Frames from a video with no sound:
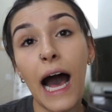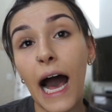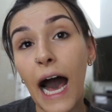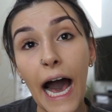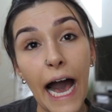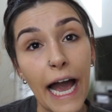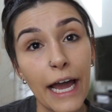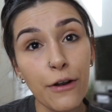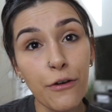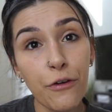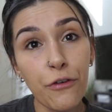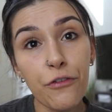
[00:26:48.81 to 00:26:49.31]

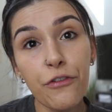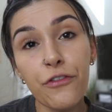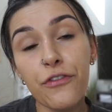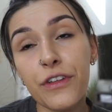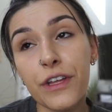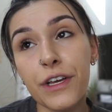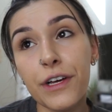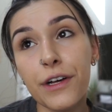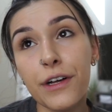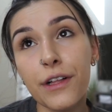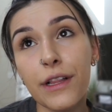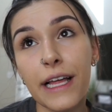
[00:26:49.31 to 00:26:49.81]
I don't
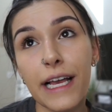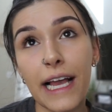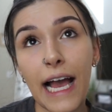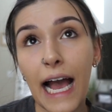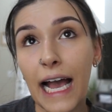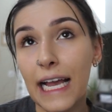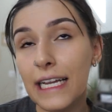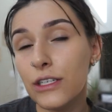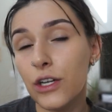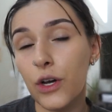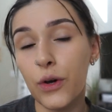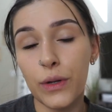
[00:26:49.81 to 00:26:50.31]
feel like
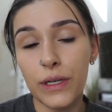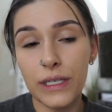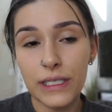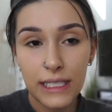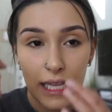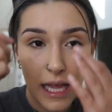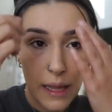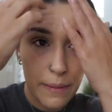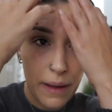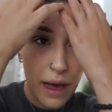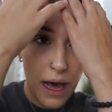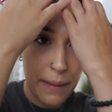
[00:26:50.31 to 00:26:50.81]
I notice
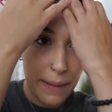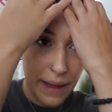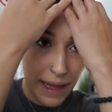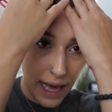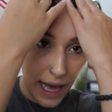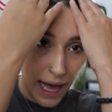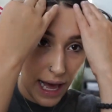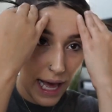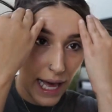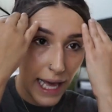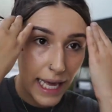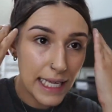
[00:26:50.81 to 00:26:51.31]
them on my
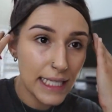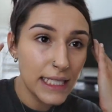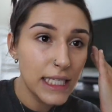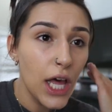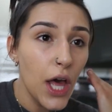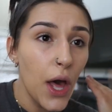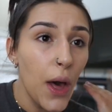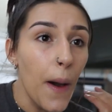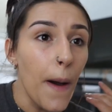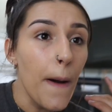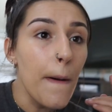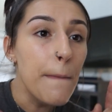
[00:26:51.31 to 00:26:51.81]
eyes,
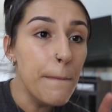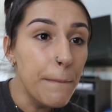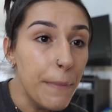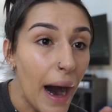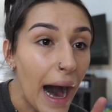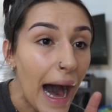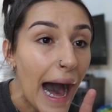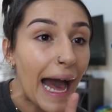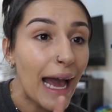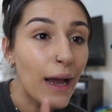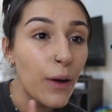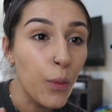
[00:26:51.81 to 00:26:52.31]

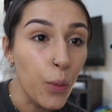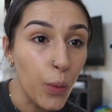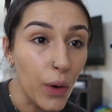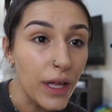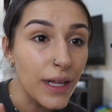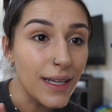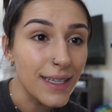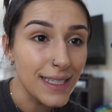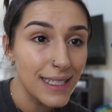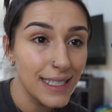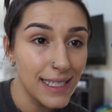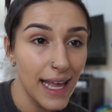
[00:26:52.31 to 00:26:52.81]
but I
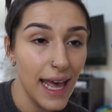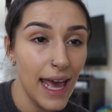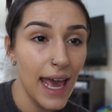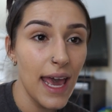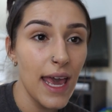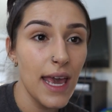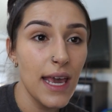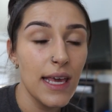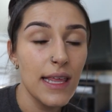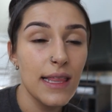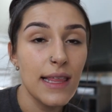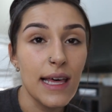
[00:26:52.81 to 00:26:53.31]
will
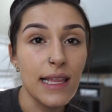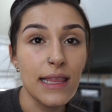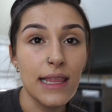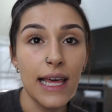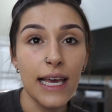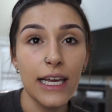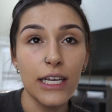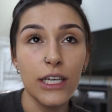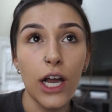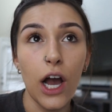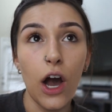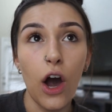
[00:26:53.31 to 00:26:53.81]
say that
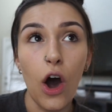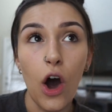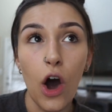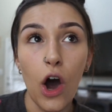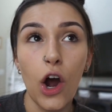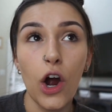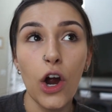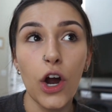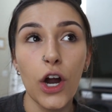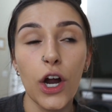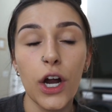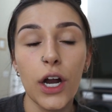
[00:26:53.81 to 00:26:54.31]
they
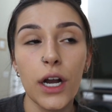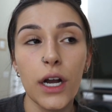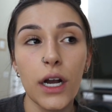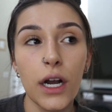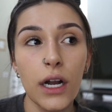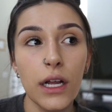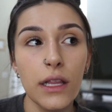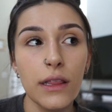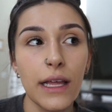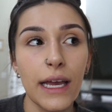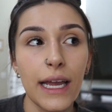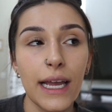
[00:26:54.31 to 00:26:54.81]
are
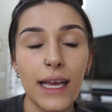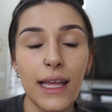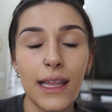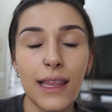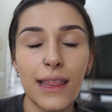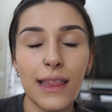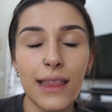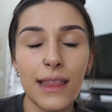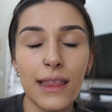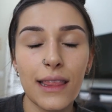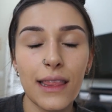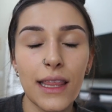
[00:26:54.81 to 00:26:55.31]
like
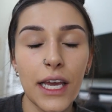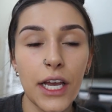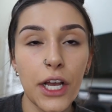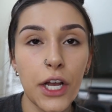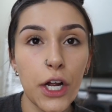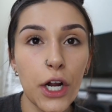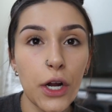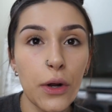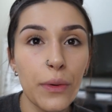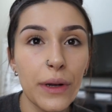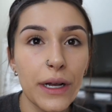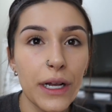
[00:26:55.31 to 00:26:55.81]

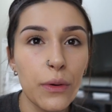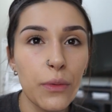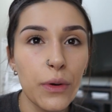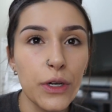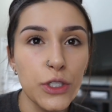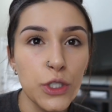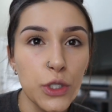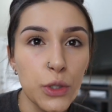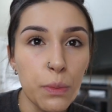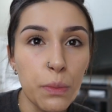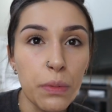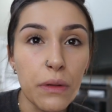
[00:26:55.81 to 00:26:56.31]
thicker, like
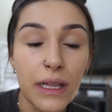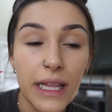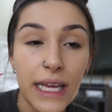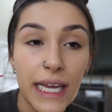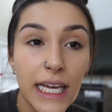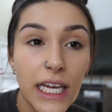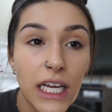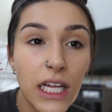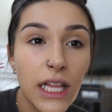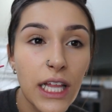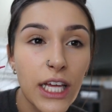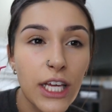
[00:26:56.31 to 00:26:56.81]
when you
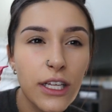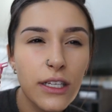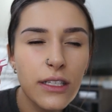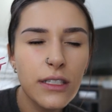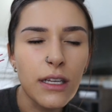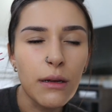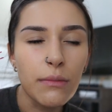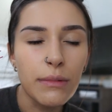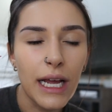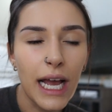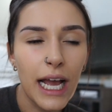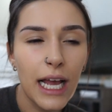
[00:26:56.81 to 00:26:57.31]
blink, like
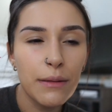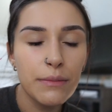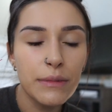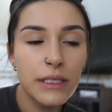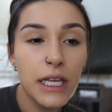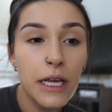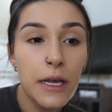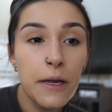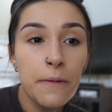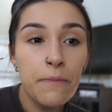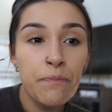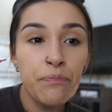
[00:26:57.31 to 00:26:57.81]
sometimes
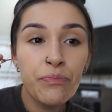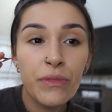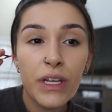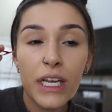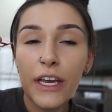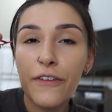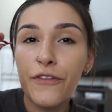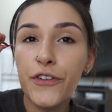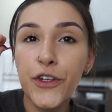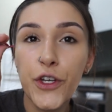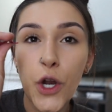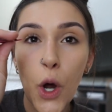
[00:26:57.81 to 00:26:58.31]

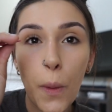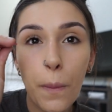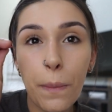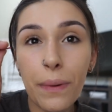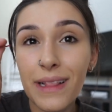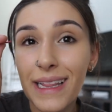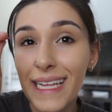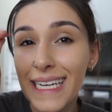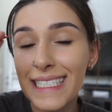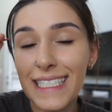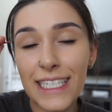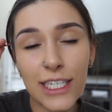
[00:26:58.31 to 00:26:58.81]
if you don't
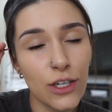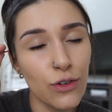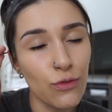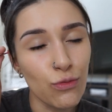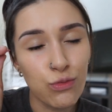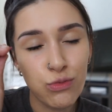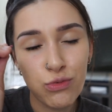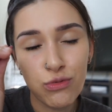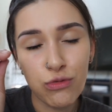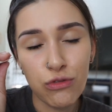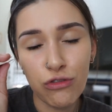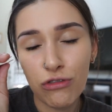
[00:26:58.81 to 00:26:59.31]
place it
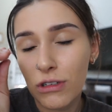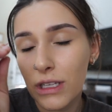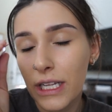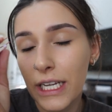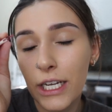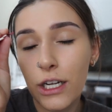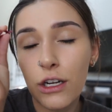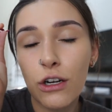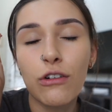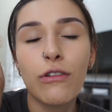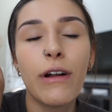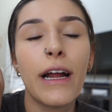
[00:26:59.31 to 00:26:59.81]

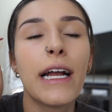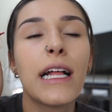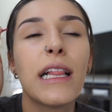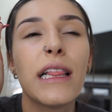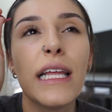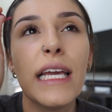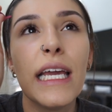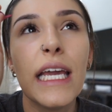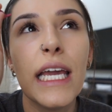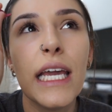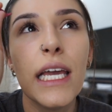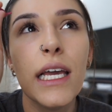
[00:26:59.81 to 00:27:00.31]
like
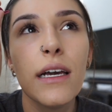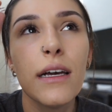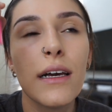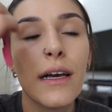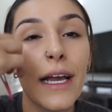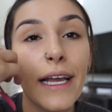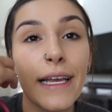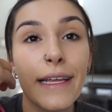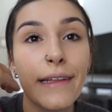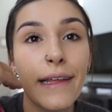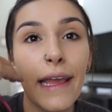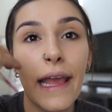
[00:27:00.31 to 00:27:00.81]
correctly,
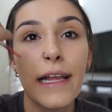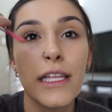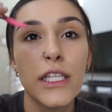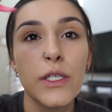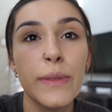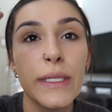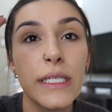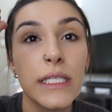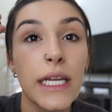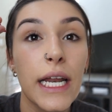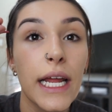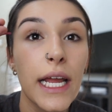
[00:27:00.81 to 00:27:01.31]
I can't
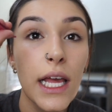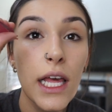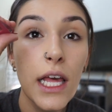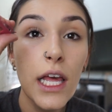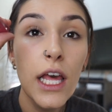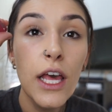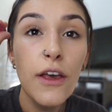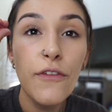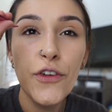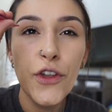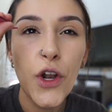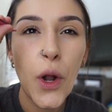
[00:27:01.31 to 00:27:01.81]
speak today,
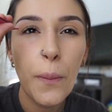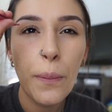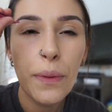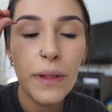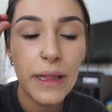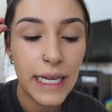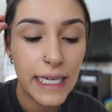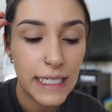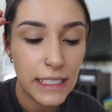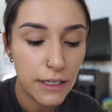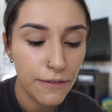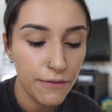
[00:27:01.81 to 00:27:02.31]
if you don't
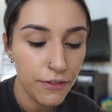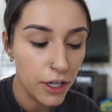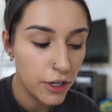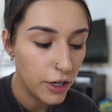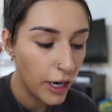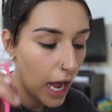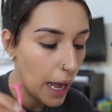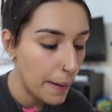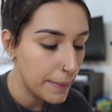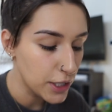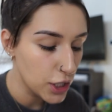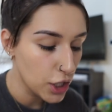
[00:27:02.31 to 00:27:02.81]
place the Flutter
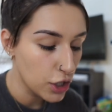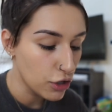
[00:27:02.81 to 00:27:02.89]
Habits